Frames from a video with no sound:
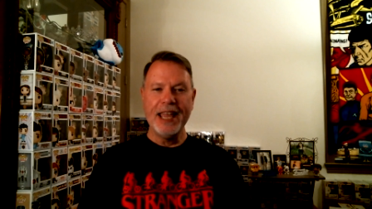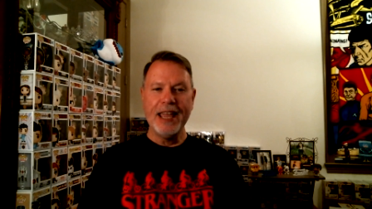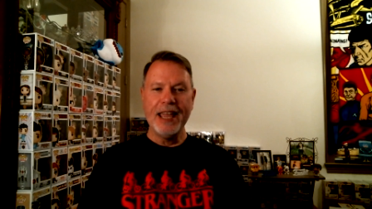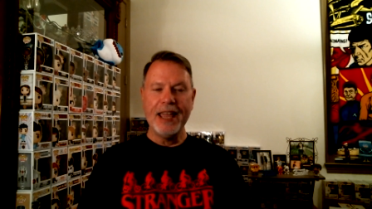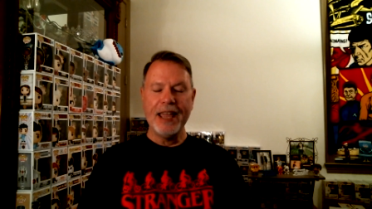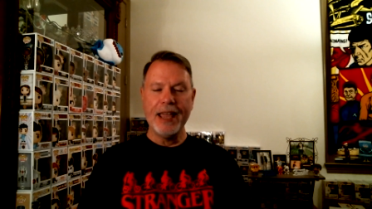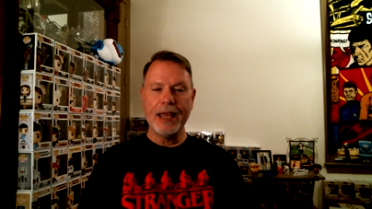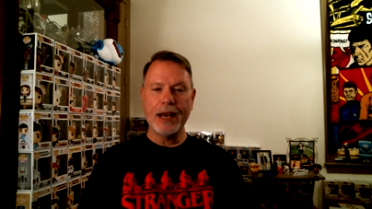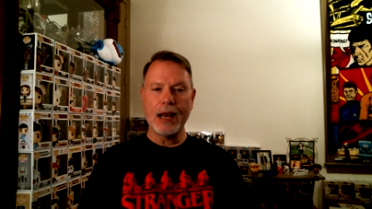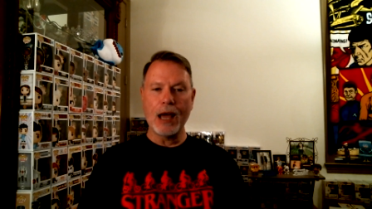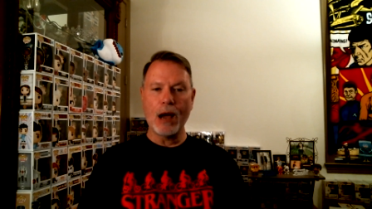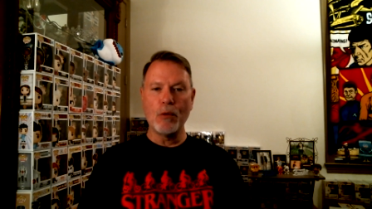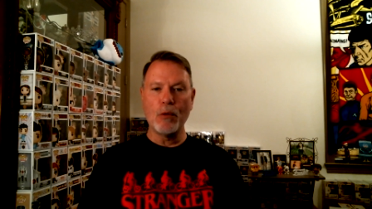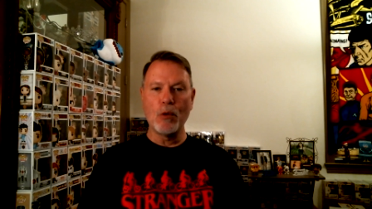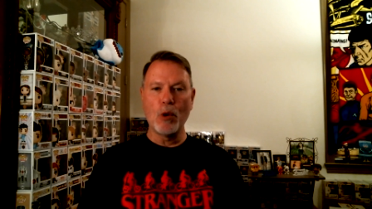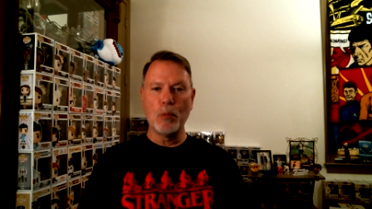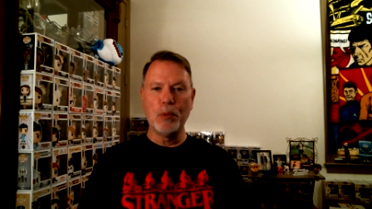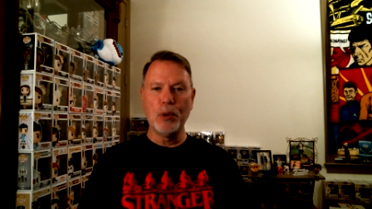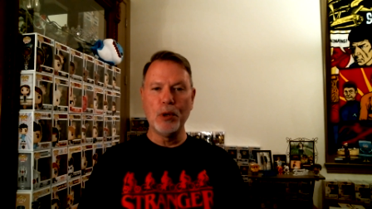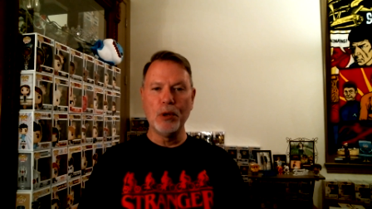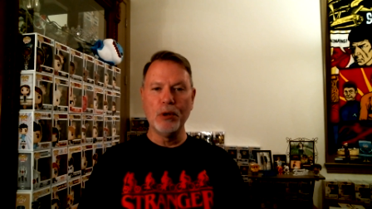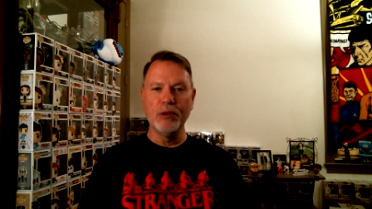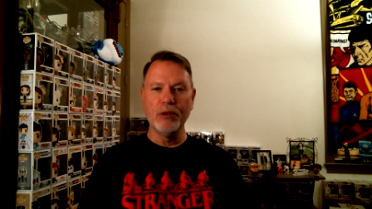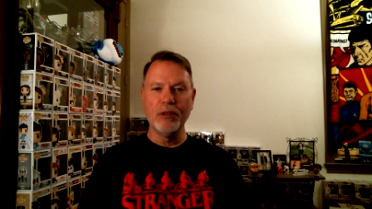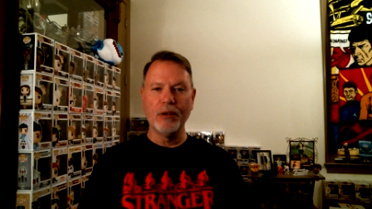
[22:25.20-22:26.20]
and I will
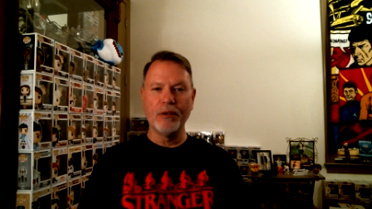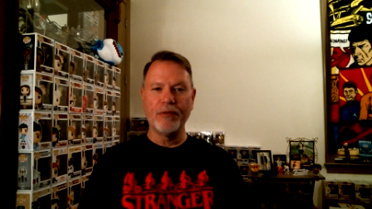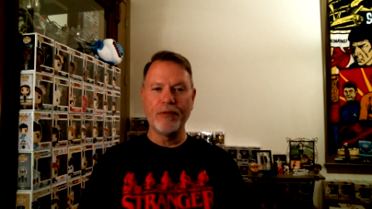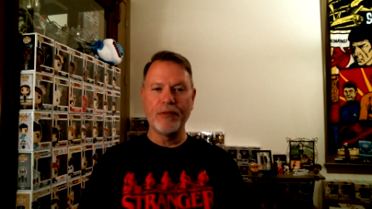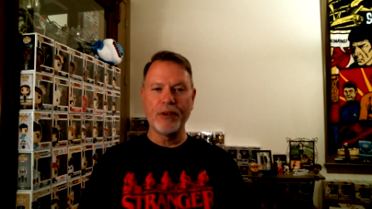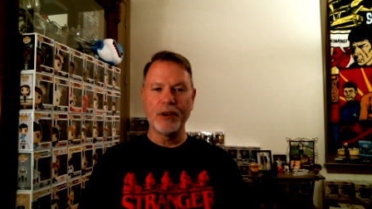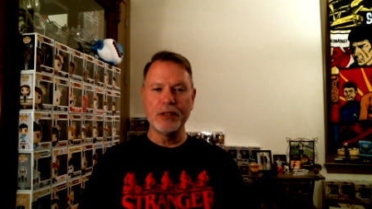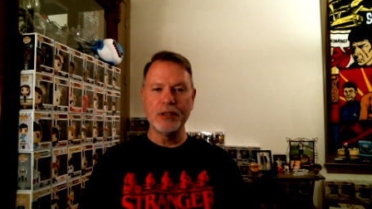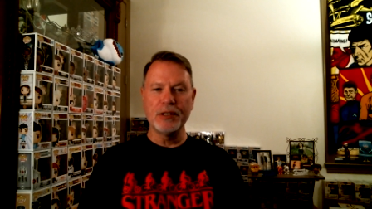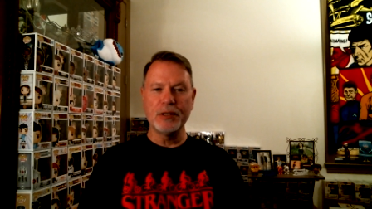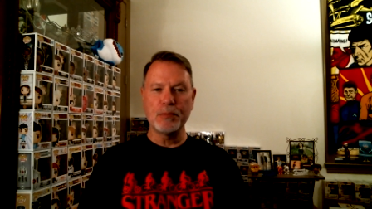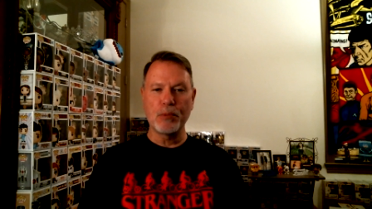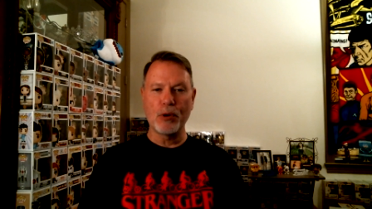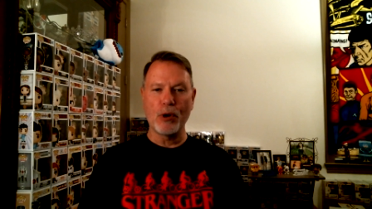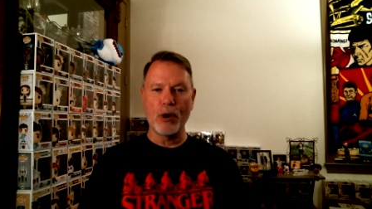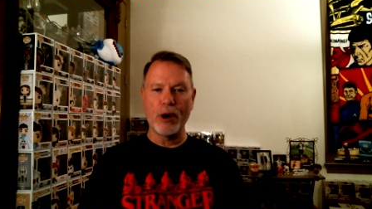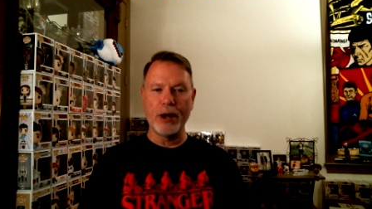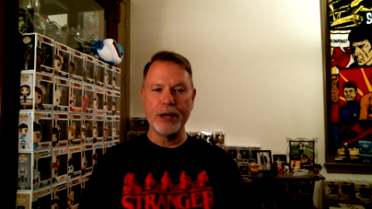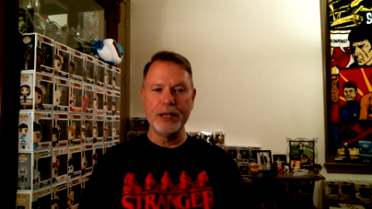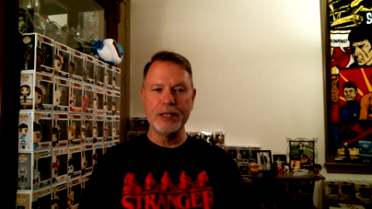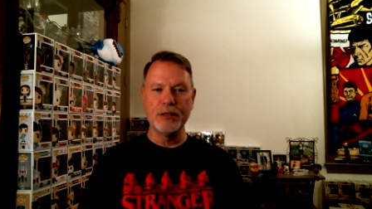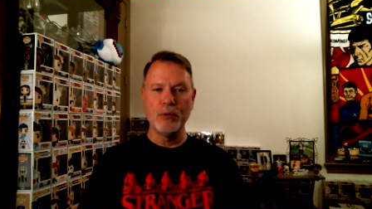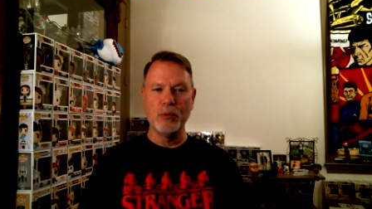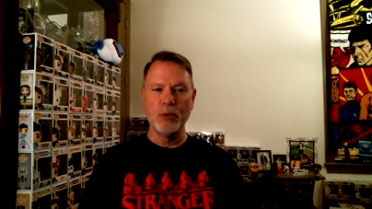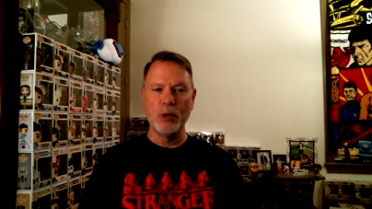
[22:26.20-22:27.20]
pull the first
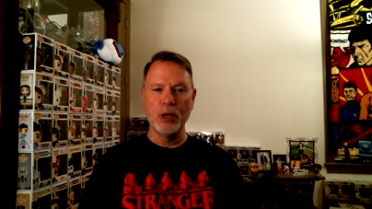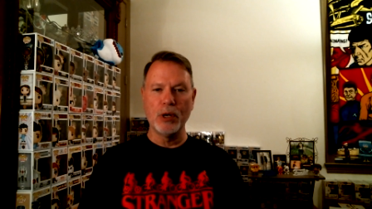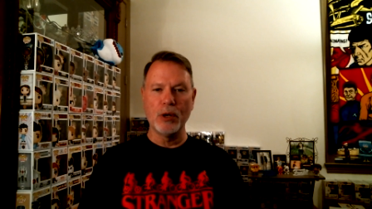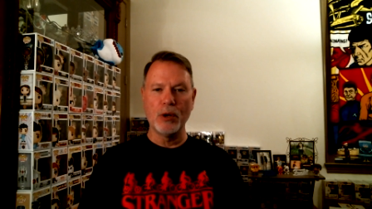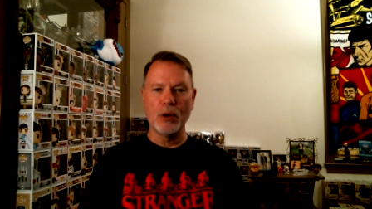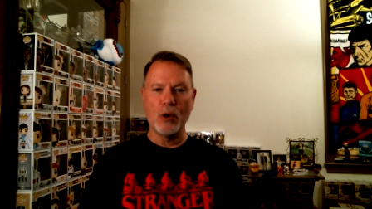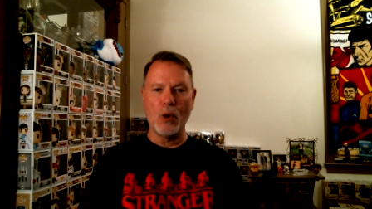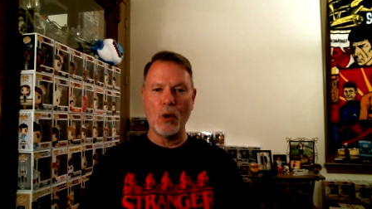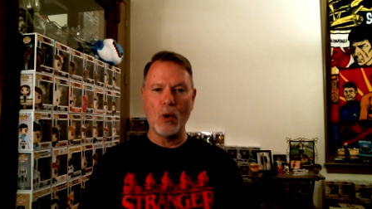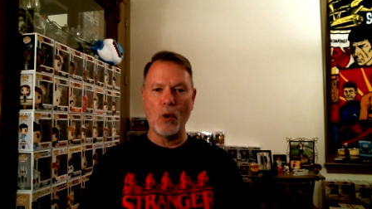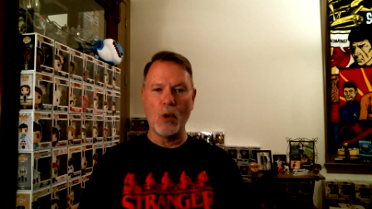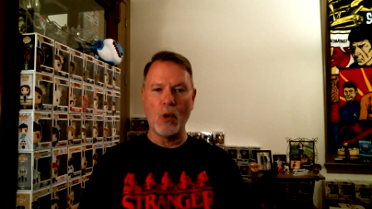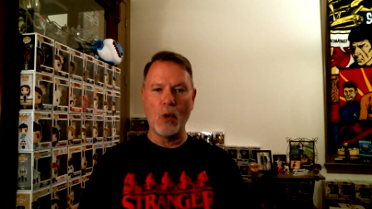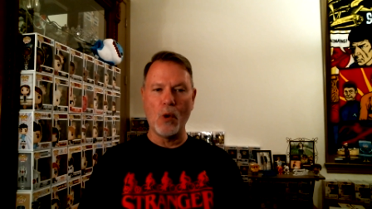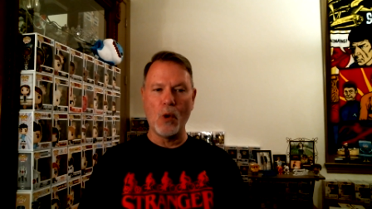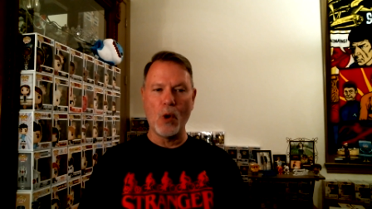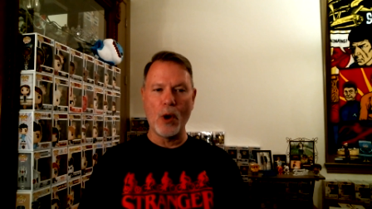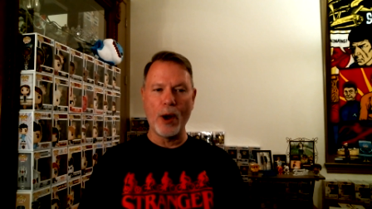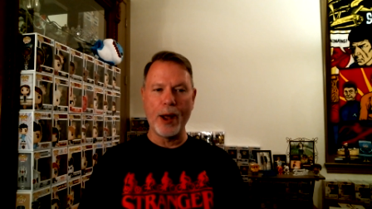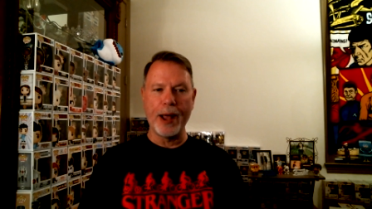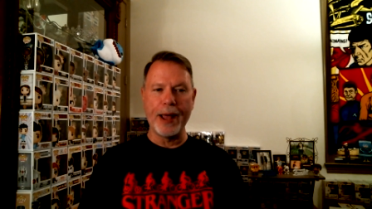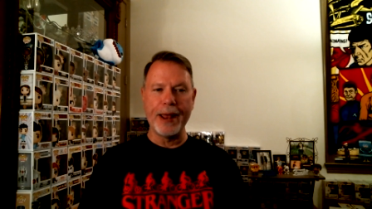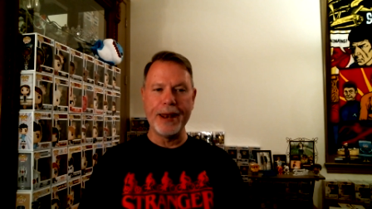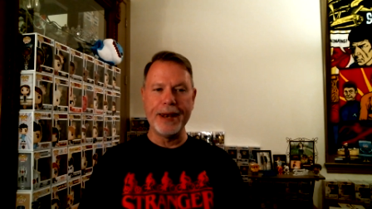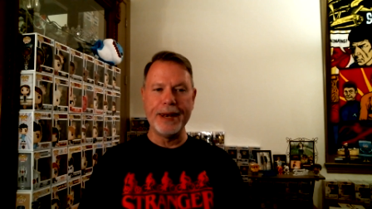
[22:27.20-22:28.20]
prize winner
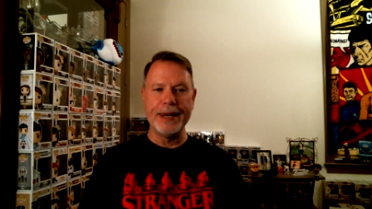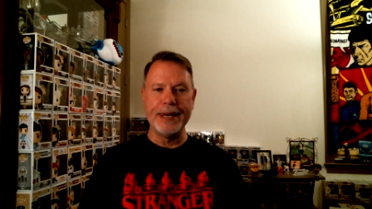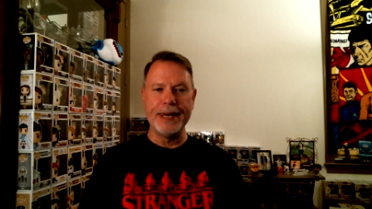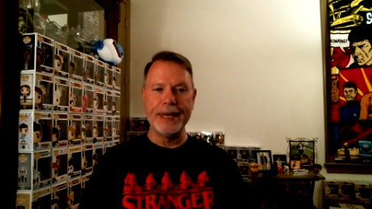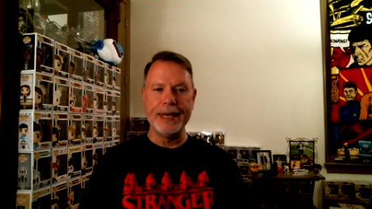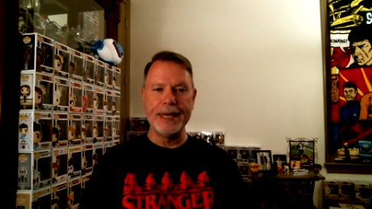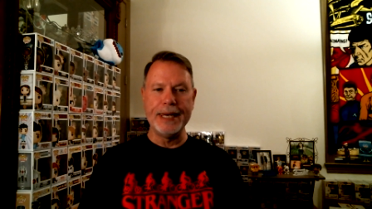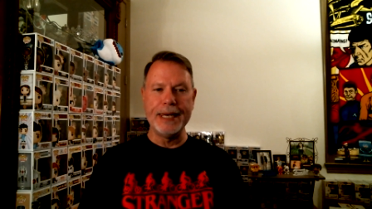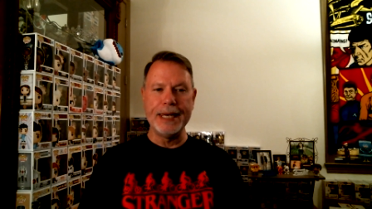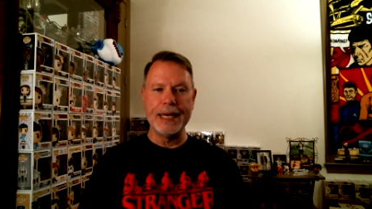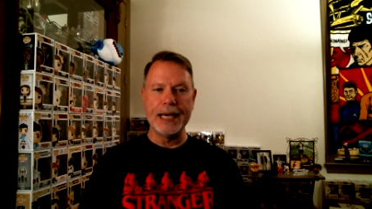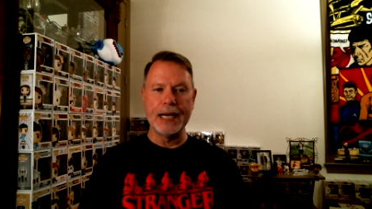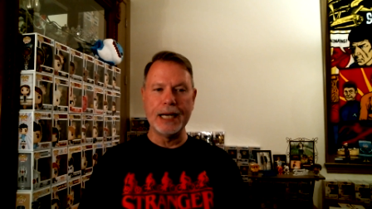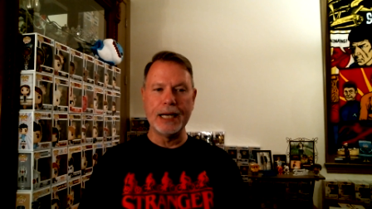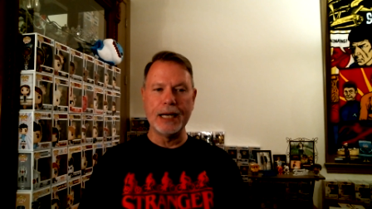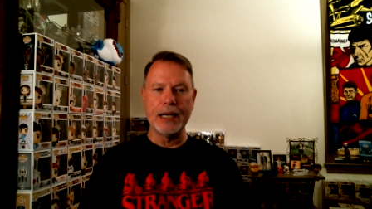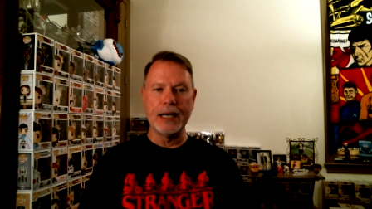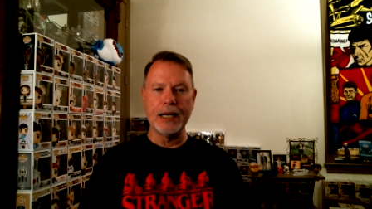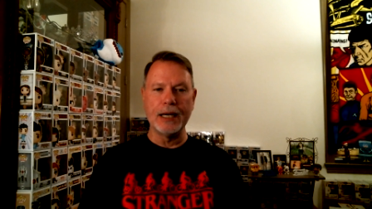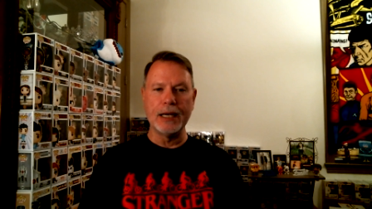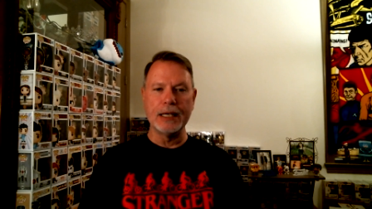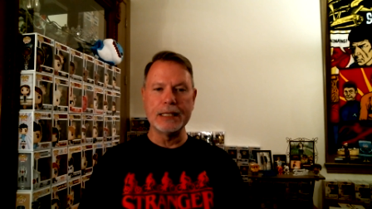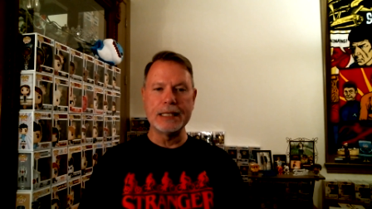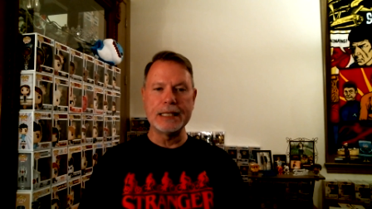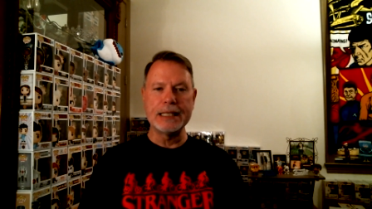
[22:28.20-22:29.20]
on
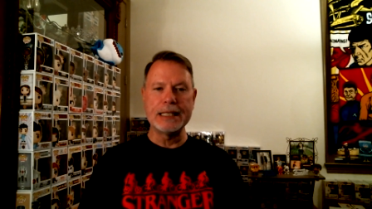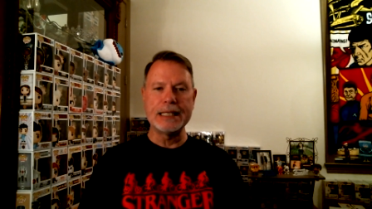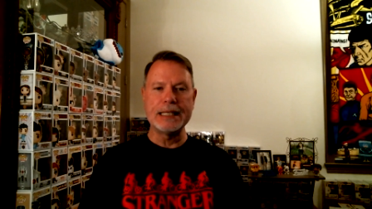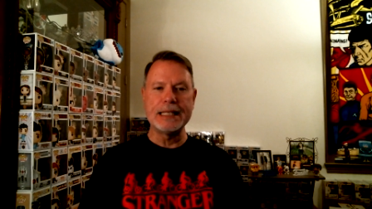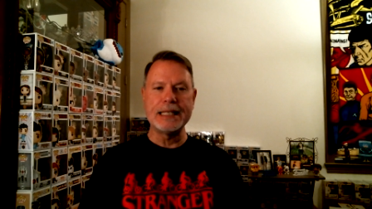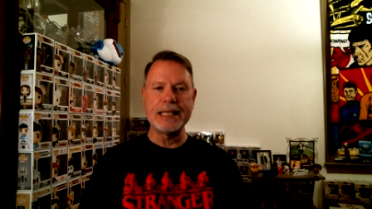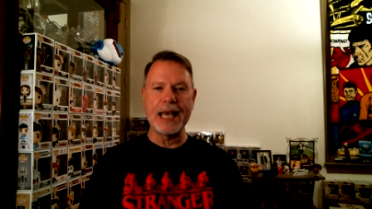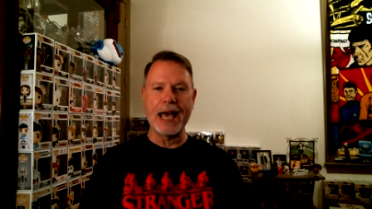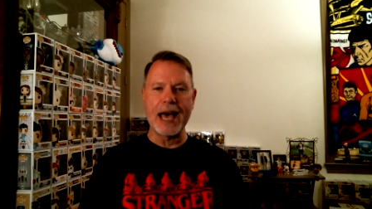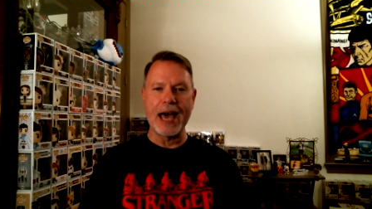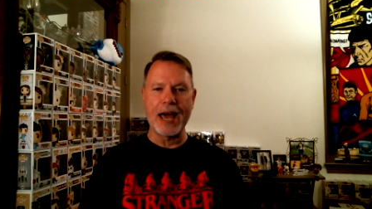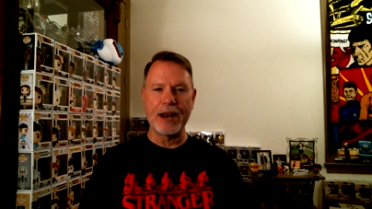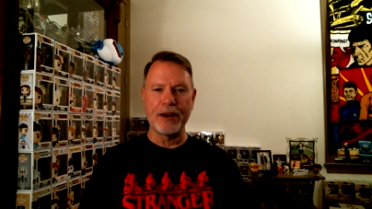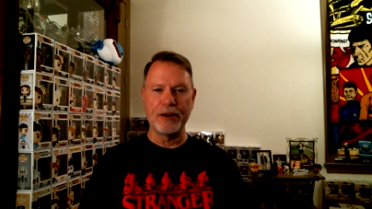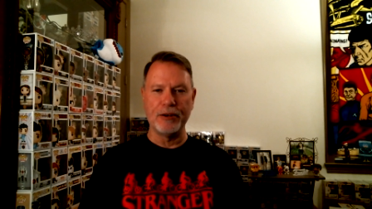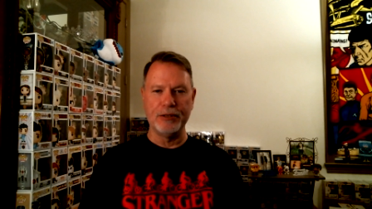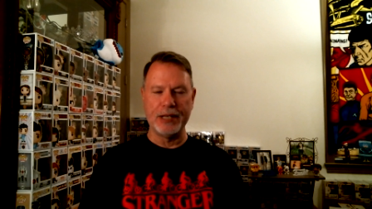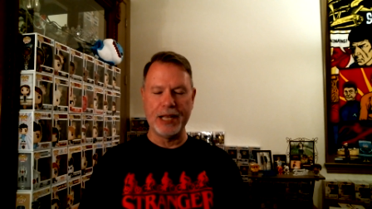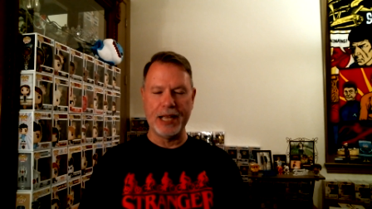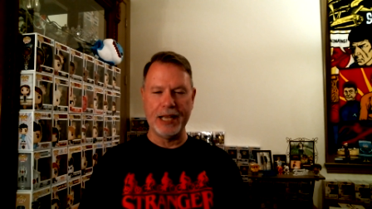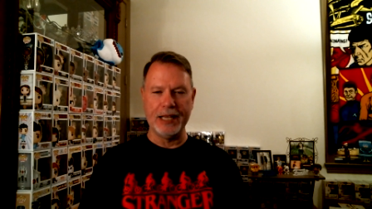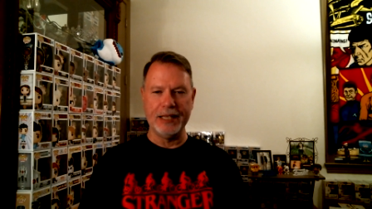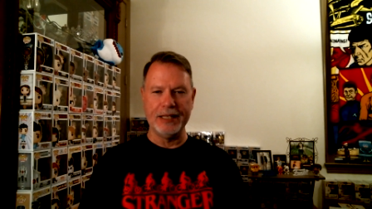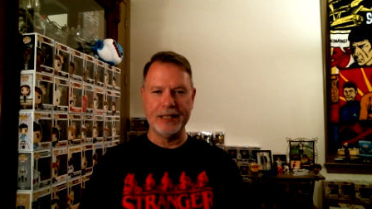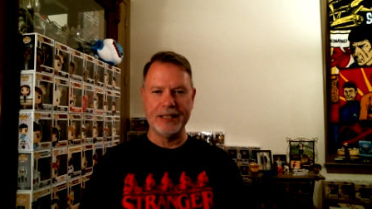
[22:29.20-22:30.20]
uh, Saturday.